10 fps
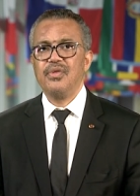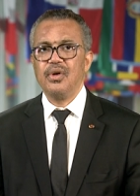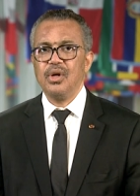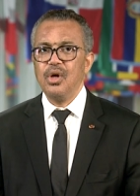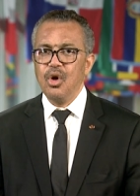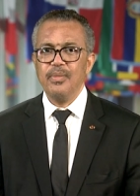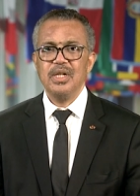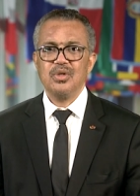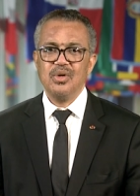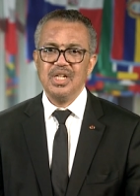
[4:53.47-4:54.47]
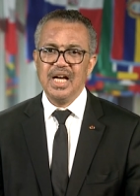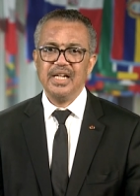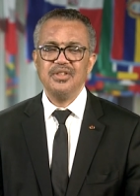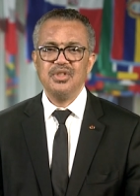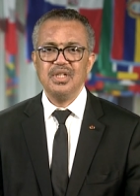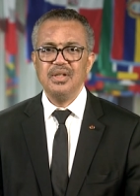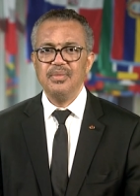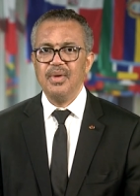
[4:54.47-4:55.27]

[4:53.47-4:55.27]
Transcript: for global solidarity